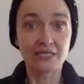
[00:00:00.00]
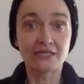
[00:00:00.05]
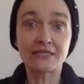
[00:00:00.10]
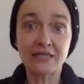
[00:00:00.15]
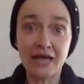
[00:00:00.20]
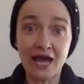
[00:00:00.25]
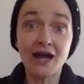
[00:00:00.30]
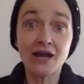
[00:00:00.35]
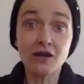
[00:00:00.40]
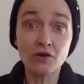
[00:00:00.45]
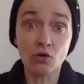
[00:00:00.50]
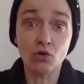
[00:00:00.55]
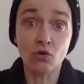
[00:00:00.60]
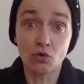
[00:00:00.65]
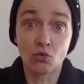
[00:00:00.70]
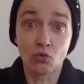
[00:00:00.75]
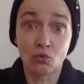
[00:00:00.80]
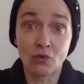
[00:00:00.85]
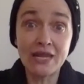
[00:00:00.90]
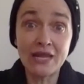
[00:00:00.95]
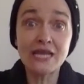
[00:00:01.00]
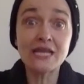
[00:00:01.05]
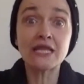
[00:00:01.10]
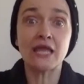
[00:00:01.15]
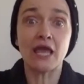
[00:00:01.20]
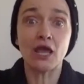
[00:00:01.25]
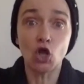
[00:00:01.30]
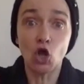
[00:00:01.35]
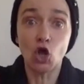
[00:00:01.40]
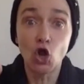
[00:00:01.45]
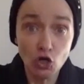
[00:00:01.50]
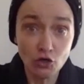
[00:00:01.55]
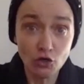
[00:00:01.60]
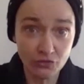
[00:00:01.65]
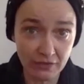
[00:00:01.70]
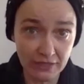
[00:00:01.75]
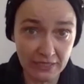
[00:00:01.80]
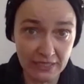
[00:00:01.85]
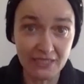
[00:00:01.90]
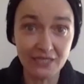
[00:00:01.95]
that are really
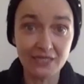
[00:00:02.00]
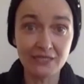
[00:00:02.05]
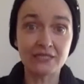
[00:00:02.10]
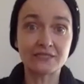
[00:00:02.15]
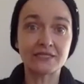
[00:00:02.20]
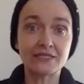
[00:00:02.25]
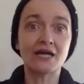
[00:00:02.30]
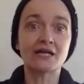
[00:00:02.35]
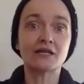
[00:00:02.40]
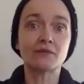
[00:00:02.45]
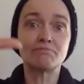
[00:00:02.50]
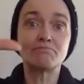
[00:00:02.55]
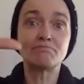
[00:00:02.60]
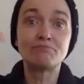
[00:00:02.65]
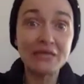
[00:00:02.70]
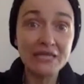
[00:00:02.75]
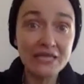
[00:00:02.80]
earthly, that are